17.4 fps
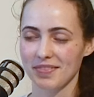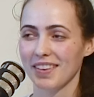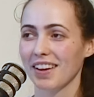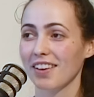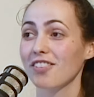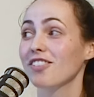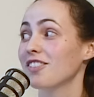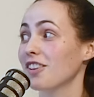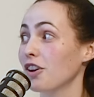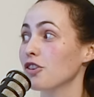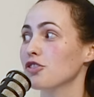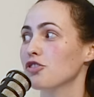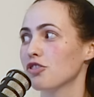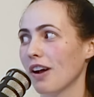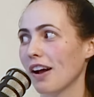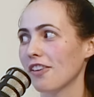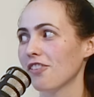Still
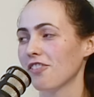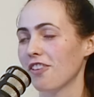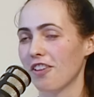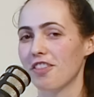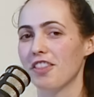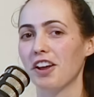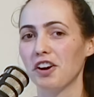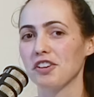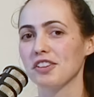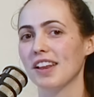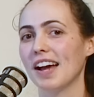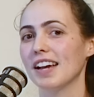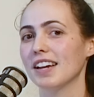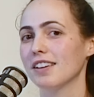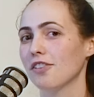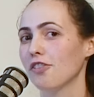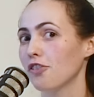dressed in their,
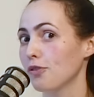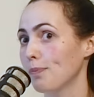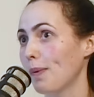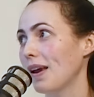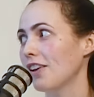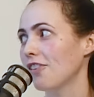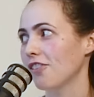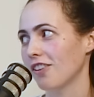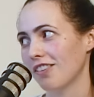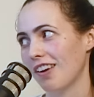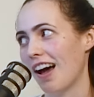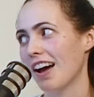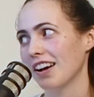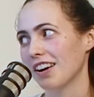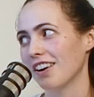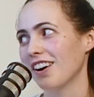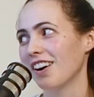like, space
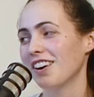attire.